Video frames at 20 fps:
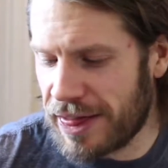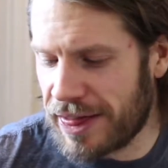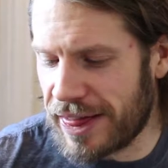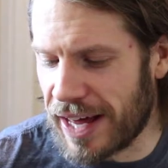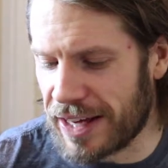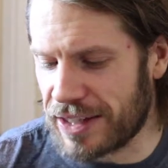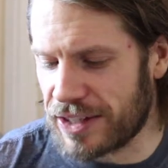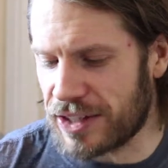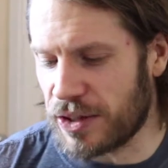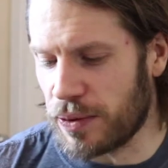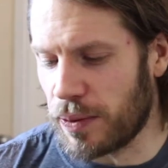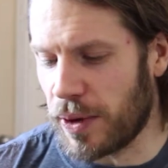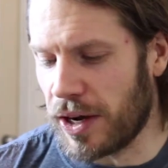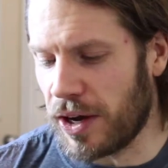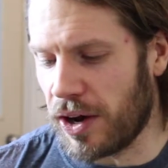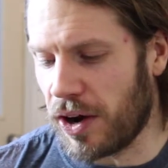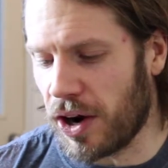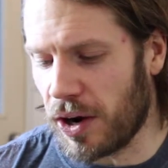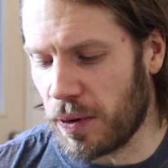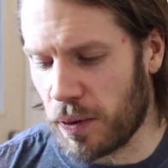That's the
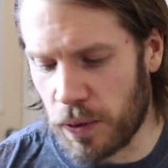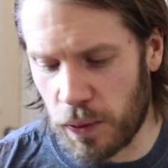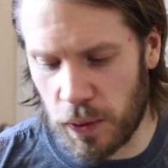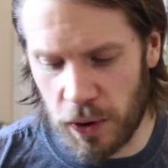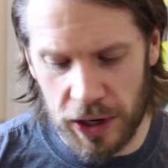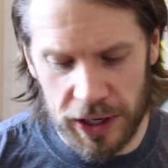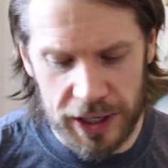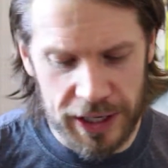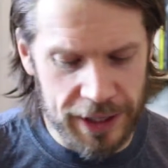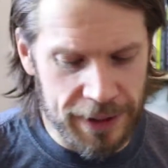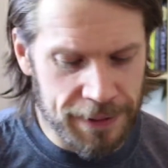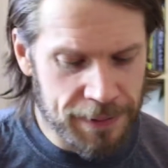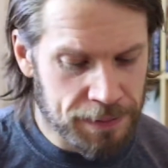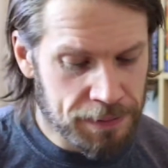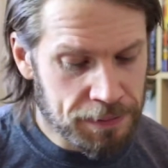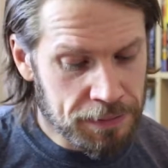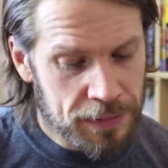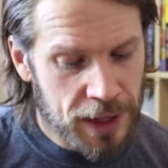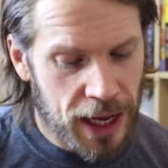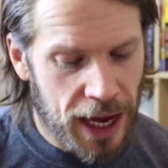way I would work it.
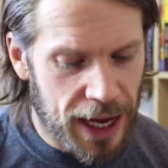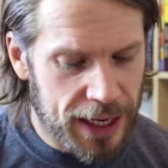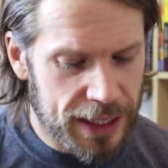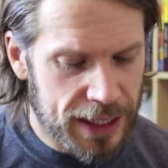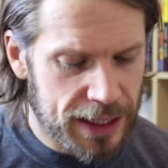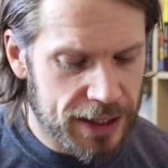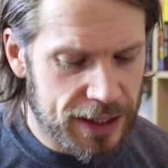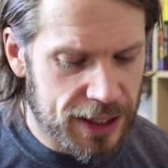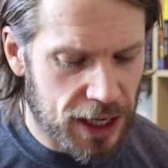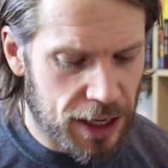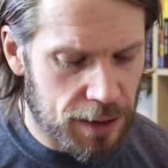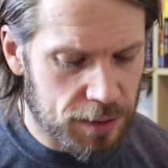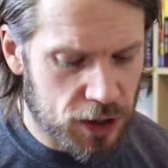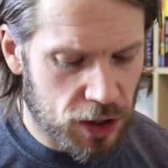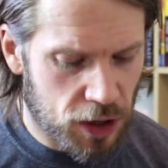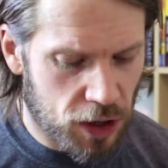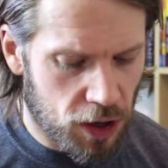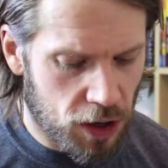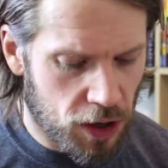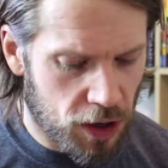And in
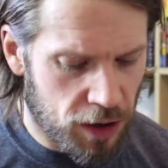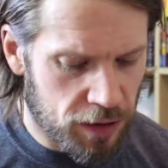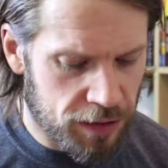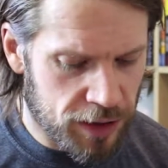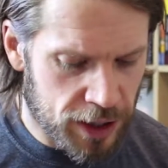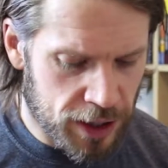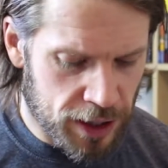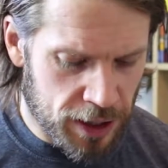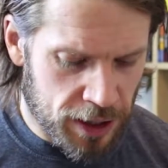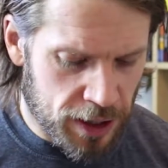terms of